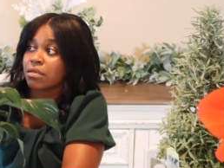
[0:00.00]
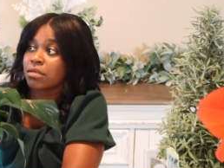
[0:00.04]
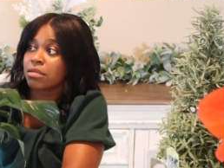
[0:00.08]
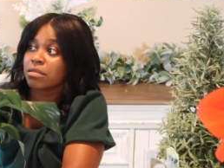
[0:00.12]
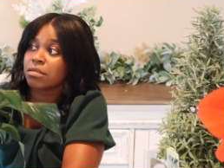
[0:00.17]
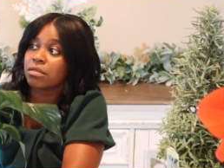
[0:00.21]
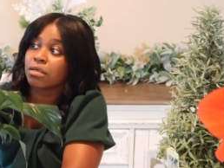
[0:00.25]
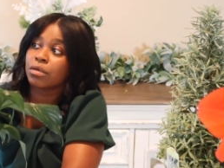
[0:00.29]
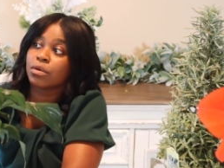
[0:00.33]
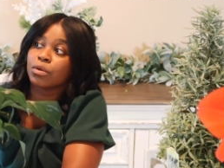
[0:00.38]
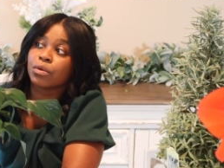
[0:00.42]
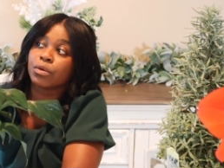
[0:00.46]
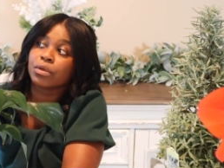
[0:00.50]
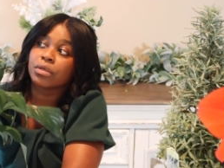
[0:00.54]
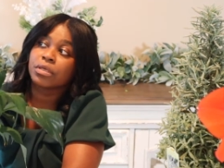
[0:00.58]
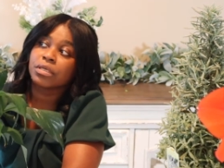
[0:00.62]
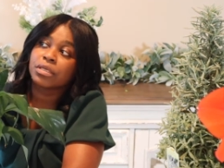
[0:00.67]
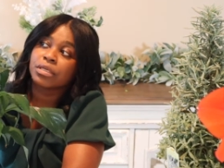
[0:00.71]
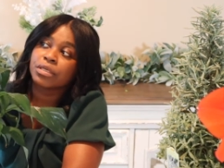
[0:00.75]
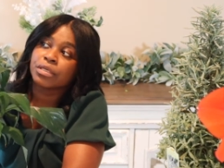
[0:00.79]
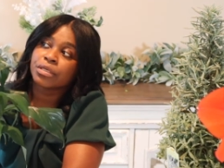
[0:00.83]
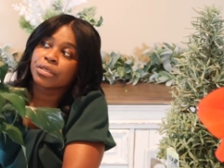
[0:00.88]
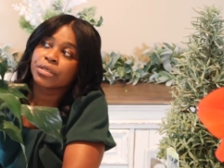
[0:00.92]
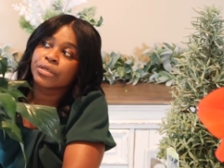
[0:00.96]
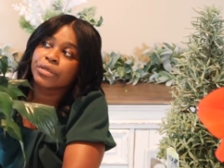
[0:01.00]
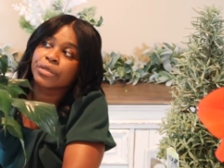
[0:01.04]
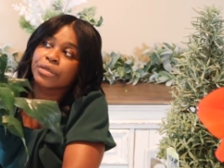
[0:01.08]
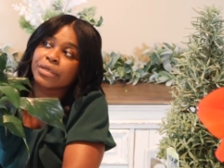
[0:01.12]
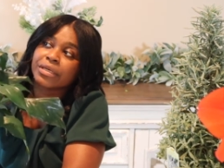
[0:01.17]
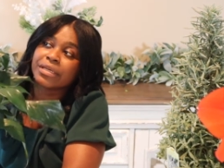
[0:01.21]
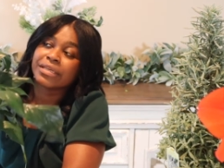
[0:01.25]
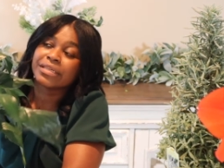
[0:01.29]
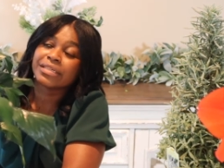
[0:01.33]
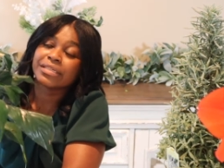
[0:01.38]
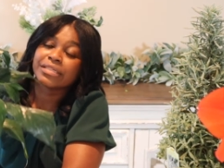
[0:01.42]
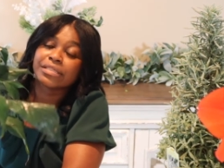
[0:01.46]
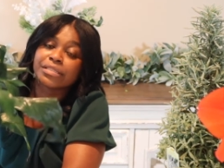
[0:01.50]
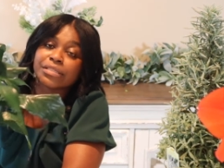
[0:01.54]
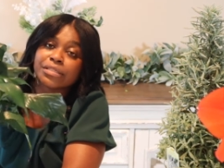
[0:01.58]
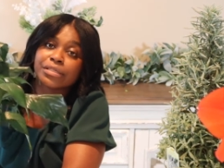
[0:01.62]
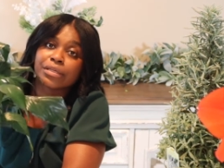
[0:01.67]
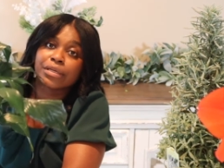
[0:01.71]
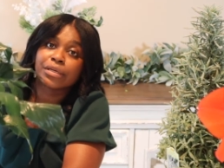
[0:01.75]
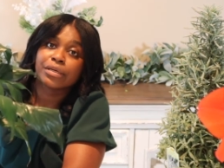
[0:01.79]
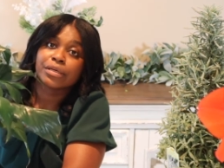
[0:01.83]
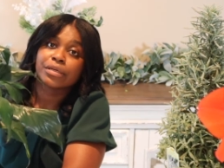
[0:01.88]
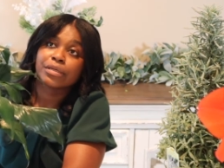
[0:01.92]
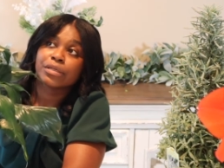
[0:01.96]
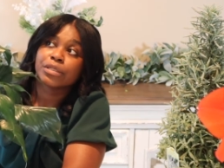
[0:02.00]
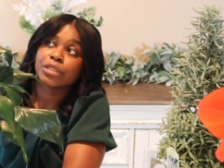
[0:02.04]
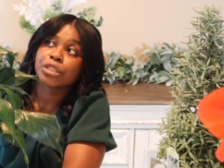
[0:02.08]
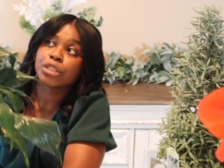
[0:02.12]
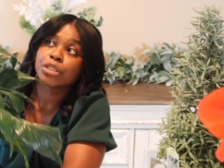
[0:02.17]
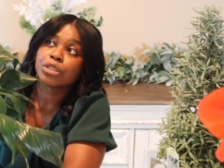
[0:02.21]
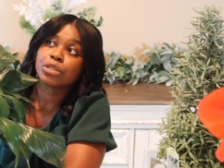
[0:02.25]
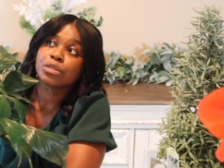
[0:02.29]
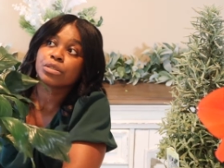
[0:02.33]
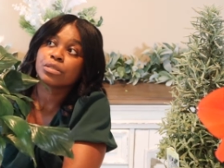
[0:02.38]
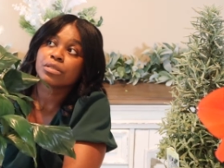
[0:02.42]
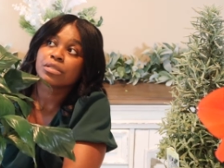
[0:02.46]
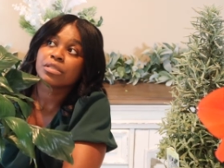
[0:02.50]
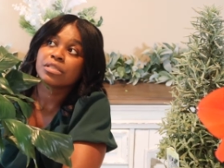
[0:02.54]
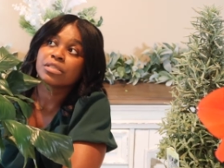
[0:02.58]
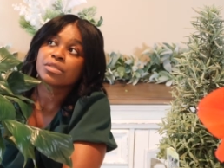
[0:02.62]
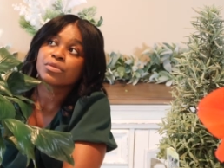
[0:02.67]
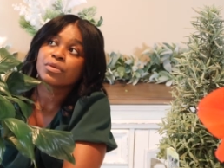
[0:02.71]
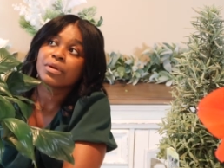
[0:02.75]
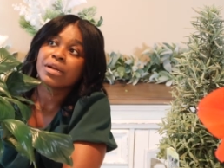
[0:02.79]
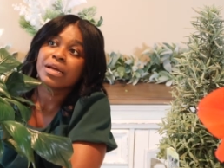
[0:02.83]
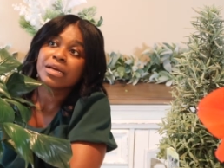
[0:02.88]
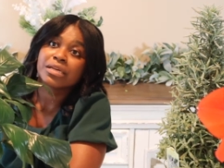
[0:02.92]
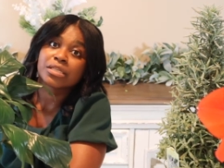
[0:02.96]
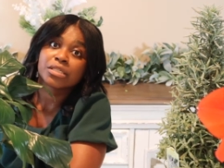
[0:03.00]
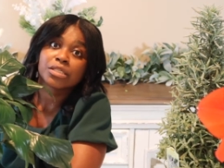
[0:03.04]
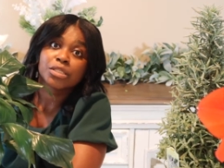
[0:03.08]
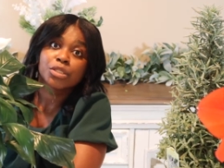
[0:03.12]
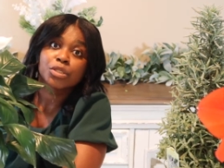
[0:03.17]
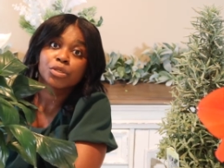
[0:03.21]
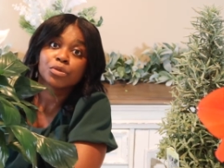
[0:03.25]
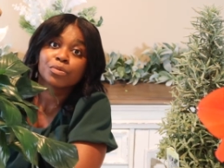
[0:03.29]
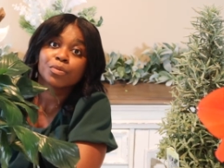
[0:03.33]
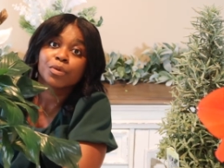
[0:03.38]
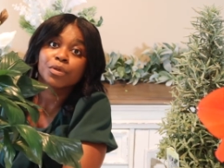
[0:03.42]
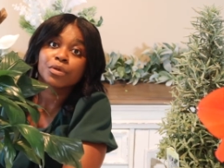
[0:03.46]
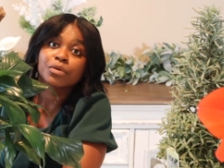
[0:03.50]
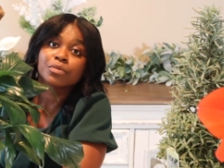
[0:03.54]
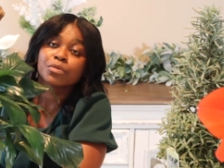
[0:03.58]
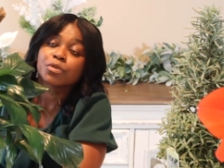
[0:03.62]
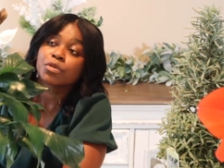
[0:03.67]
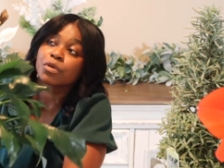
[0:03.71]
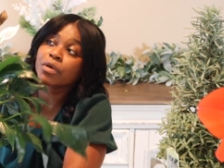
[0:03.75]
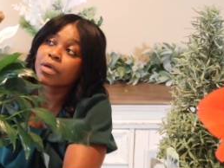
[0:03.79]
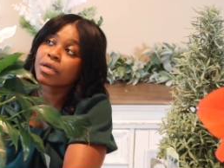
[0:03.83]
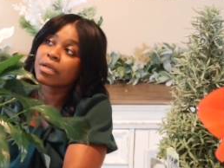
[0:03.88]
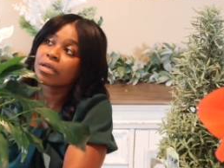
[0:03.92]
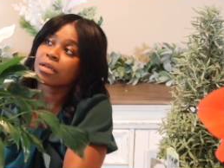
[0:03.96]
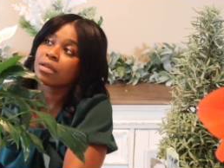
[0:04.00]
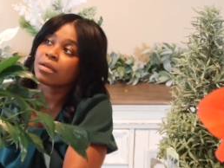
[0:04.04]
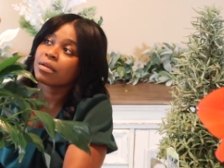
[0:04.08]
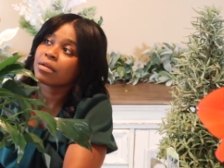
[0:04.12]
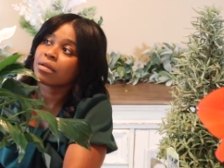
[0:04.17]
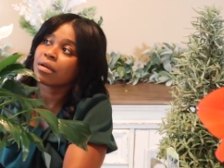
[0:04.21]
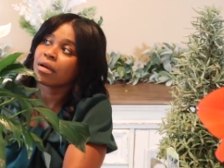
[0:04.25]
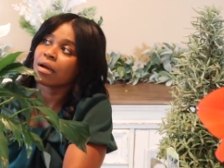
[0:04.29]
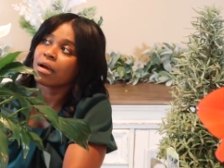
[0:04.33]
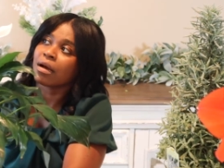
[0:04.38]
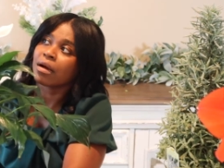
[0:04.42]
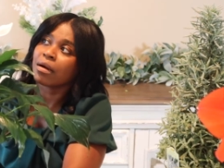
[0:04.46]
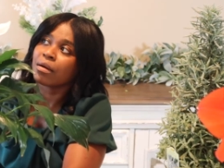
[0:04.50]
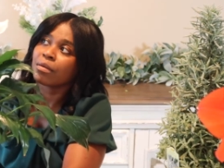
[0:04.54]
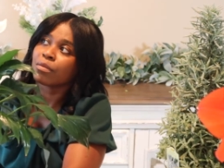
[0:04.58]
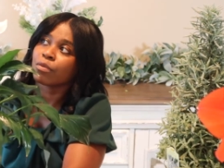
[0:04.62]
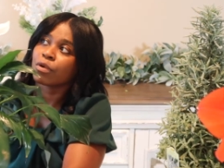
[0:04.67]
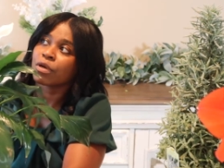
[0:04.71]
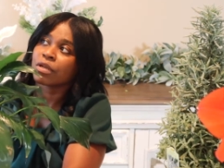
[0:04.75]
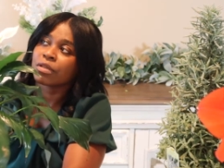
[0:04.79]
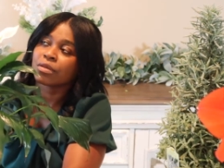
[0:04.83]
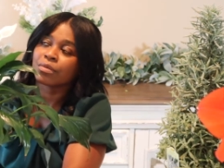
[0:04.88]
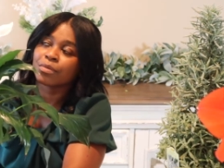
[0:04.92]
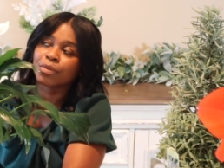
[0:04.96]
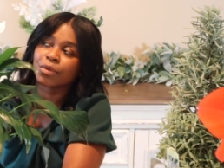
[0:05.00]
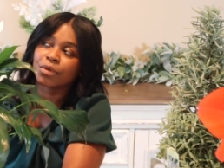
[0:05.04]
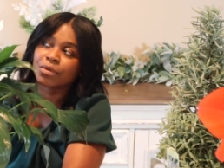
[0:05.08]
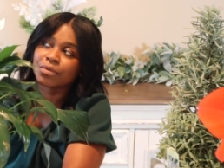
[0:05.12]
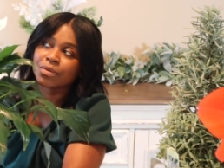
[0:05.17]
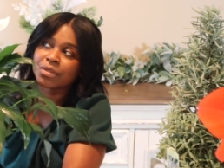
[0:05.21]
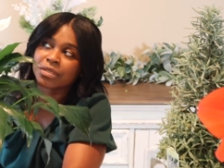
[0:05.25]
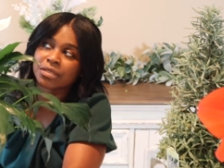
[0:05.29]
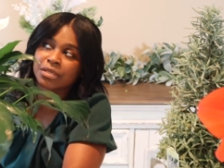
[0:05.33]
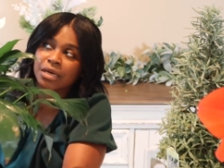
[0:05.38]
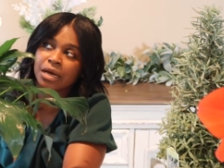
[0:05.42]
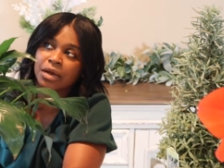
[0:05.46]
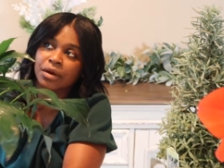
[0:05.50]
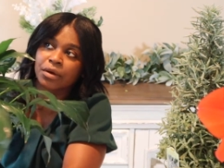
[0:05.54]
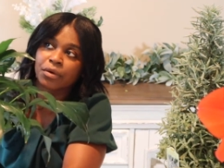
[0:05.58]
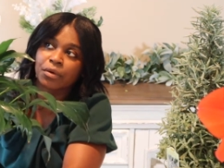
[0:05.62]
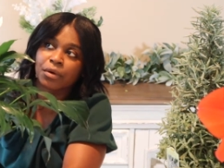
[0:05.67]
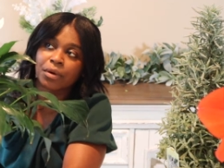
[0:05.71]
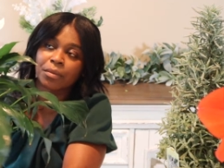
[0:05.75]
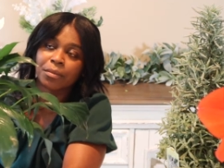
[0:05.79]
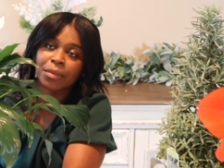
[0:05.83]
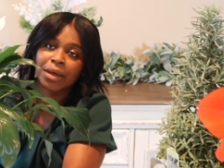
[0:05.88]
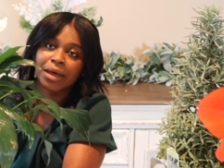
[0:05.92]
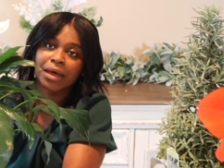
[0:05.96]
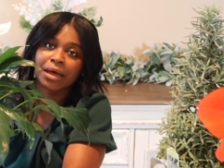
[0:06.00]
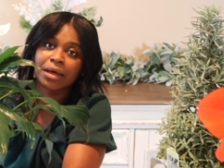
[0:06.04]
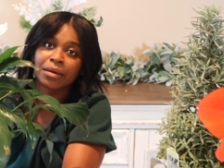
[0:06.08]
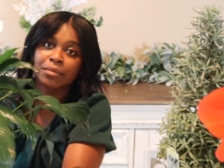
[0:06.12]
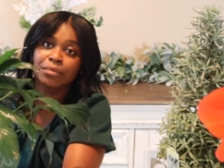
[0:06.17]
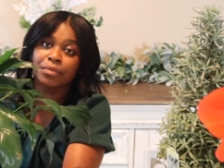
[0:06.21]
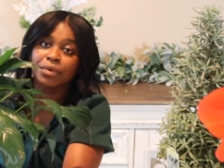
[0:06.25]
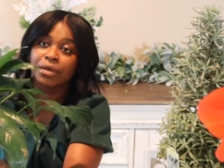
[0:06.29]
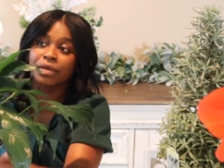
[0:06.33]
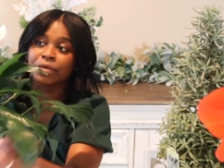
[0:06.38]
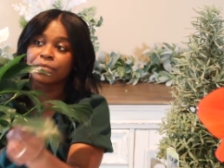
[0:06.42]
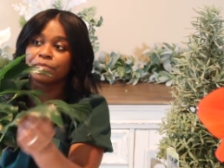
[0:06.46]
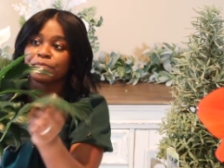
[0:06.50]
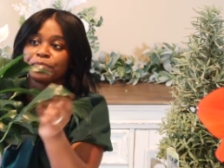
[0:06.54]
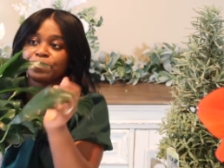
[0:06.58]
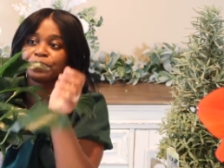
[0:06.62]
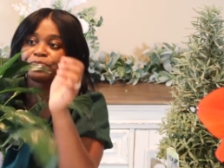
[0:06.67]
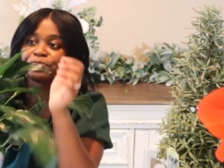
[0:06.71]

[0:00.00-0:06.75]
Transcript: So here is, this one has 2 blooms on it. One of the blooms is kind of going bad, but